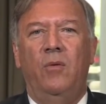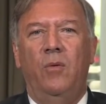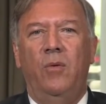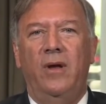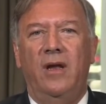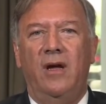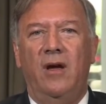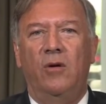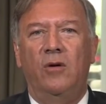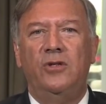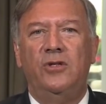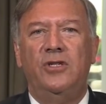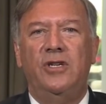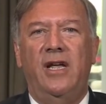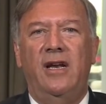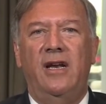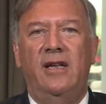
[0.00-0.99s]
We
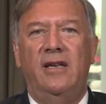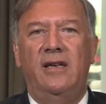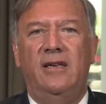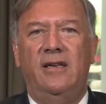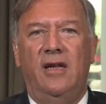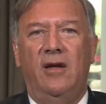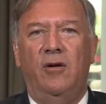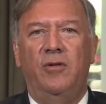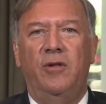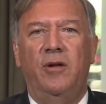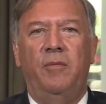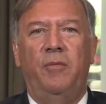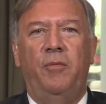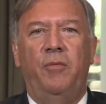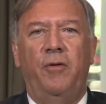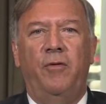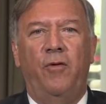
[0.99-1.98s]
negotiated a deal that
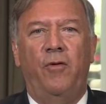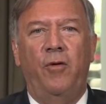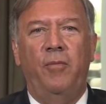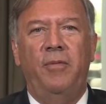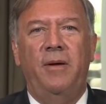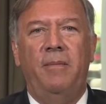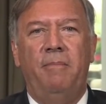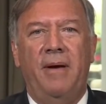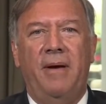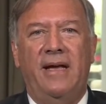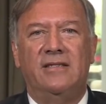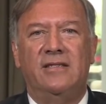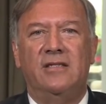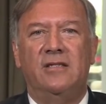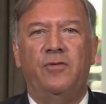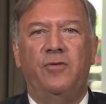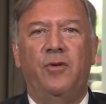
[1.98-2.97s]
formed a
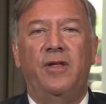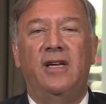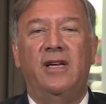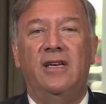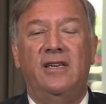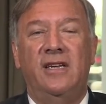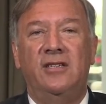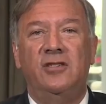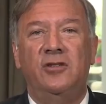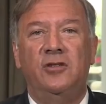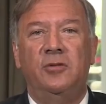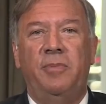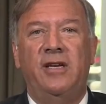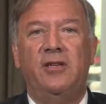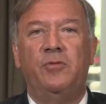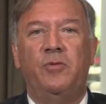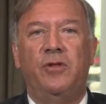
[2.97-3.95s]
basis for the
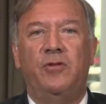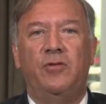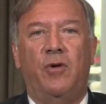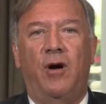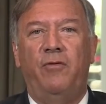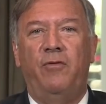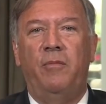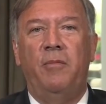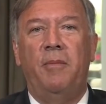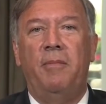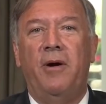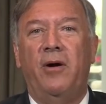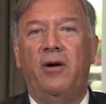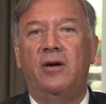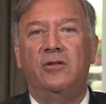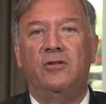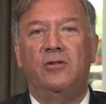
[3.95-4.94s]
conditions-based withdrawal from
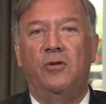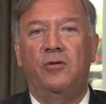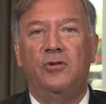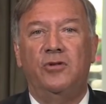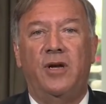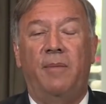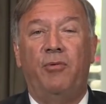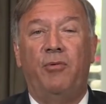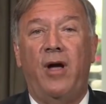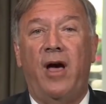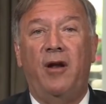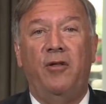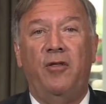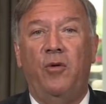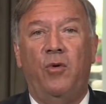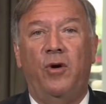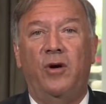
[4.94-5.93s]
American soldiers. I'm
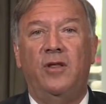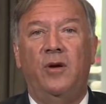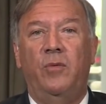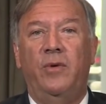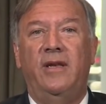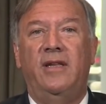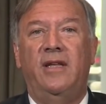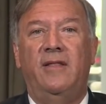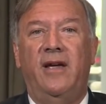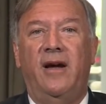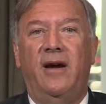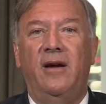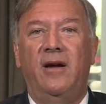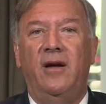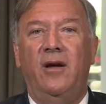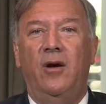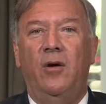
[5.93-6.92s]
proud of the work that we did
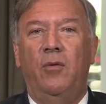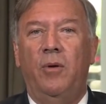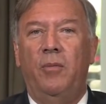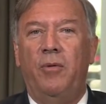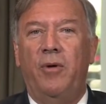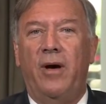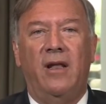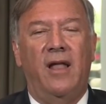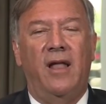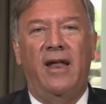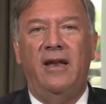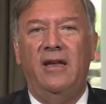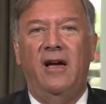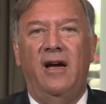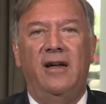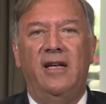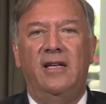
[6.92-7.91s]
there. We brought a lot of
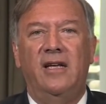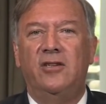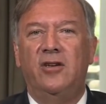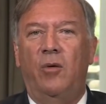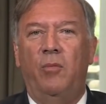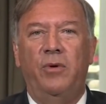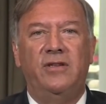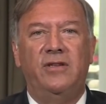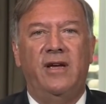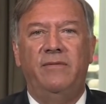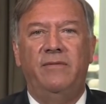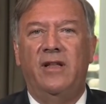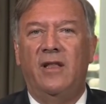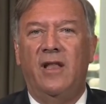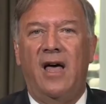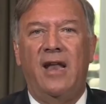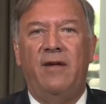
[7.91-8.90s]
young kids home. We saved
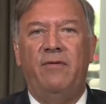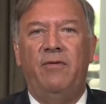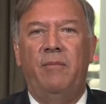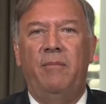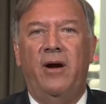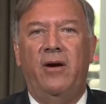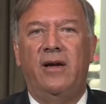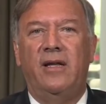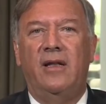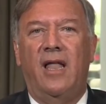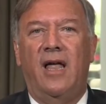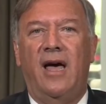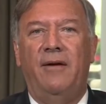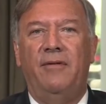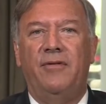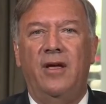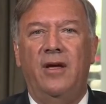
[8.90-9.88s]
a lot of American
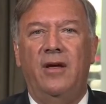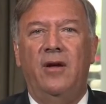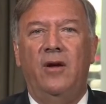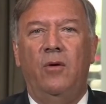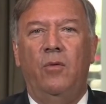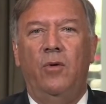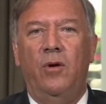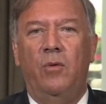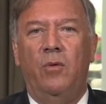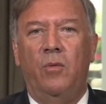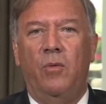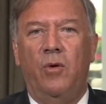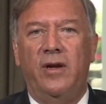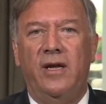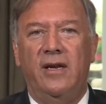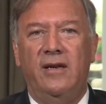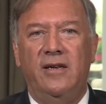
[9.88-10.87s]
lives. We were
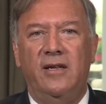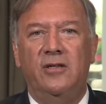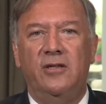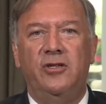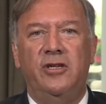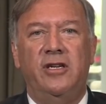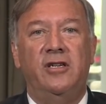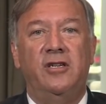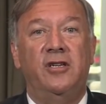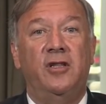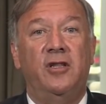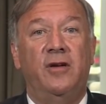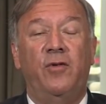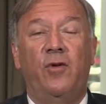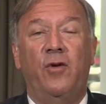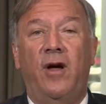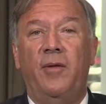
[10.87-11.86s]
working diligently to
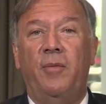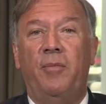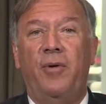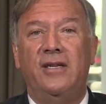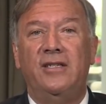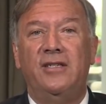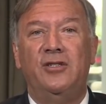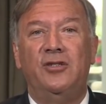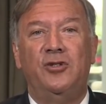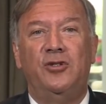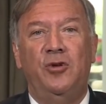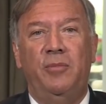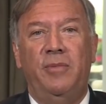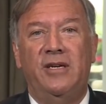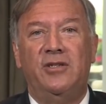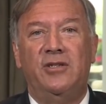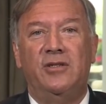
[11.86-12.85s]
deliver on the president's
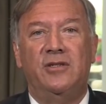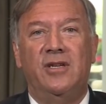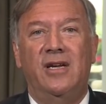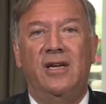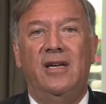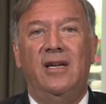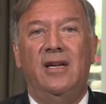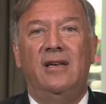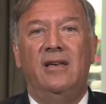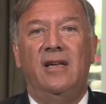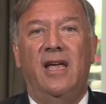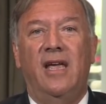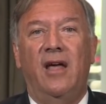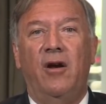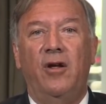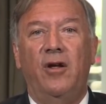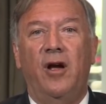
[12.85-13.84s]
two missions: to
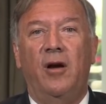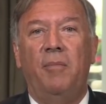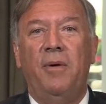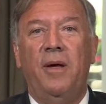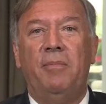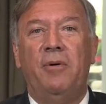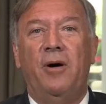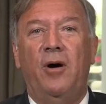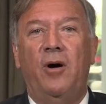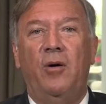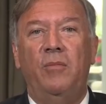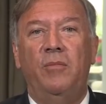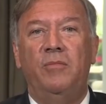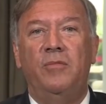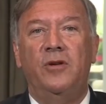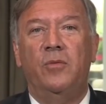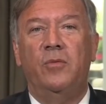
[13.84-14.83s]
get our young people
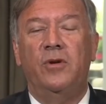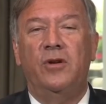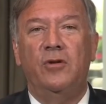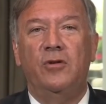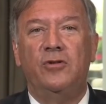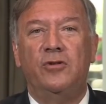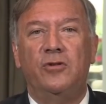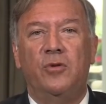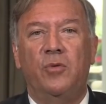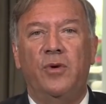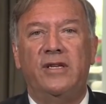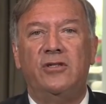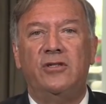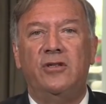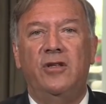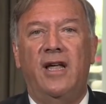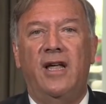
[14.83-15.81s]
home, to reduce the
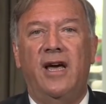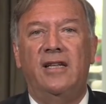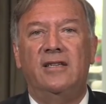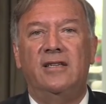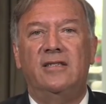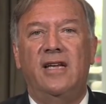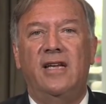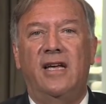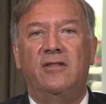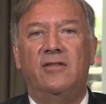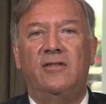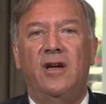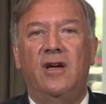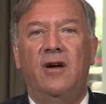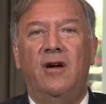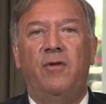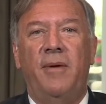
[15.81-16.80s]
risk to the United States
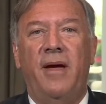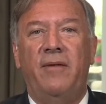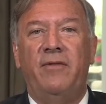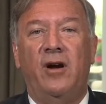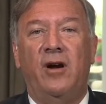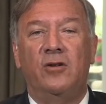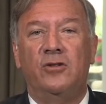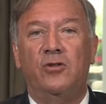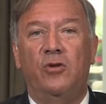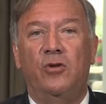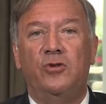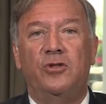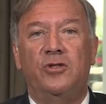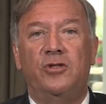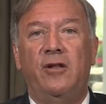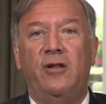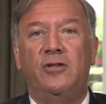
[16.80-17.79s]
from having our
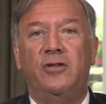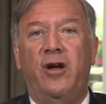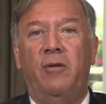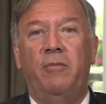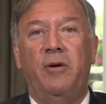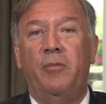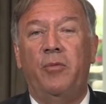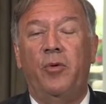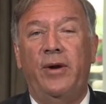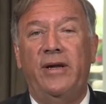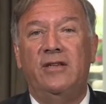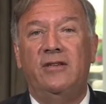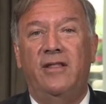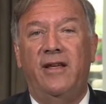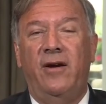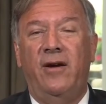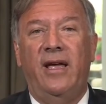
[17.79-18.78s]
soldiers, sailors, airmen, and
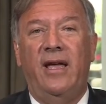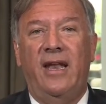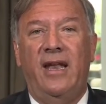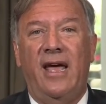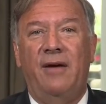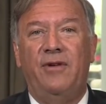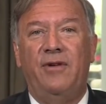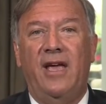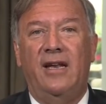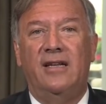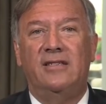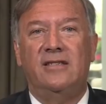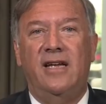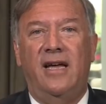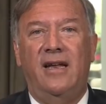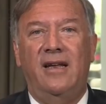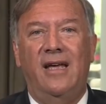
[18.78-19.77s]
Marines there in
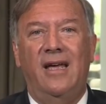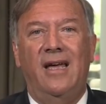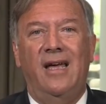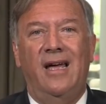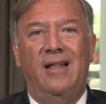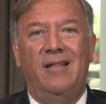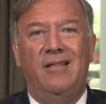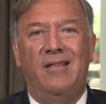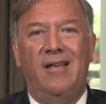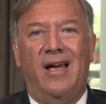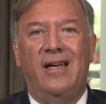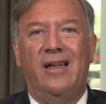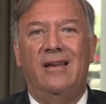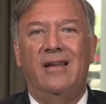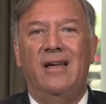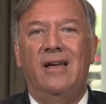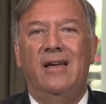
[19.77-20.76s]
Afghanistan, and
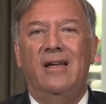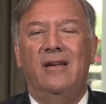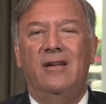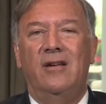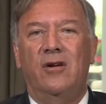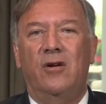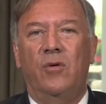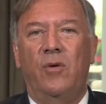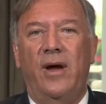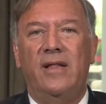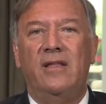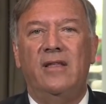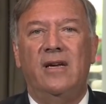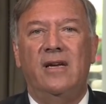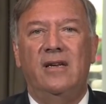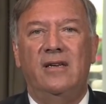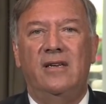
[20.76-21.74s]
second, to create
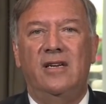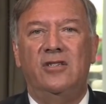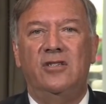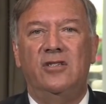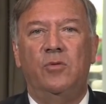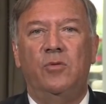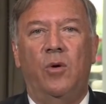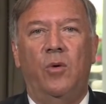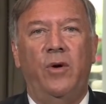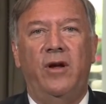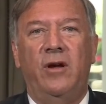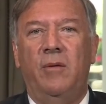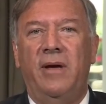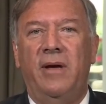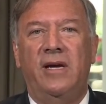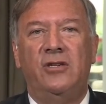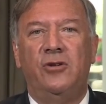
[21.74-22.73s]
the conditions where we
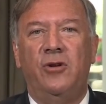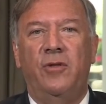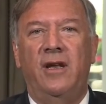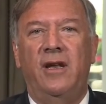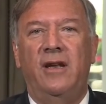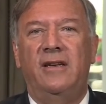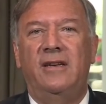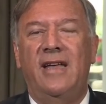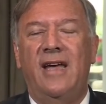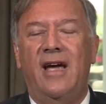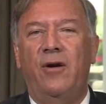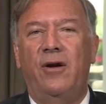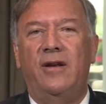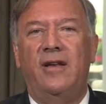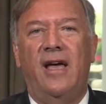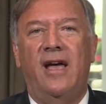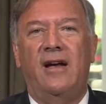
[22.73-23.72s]
could make sure that a terror
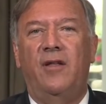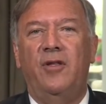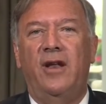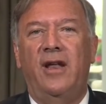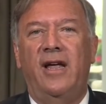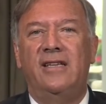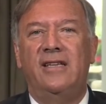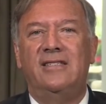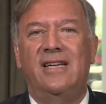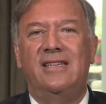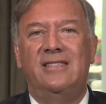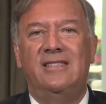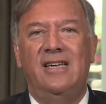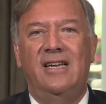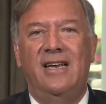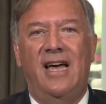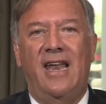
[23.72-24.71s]
attack on the United States
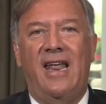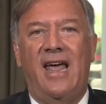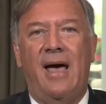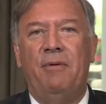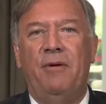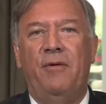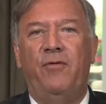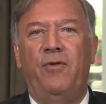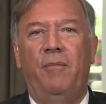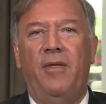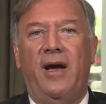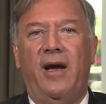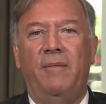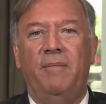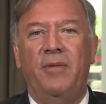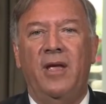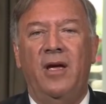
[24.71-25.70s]
did not happen from there.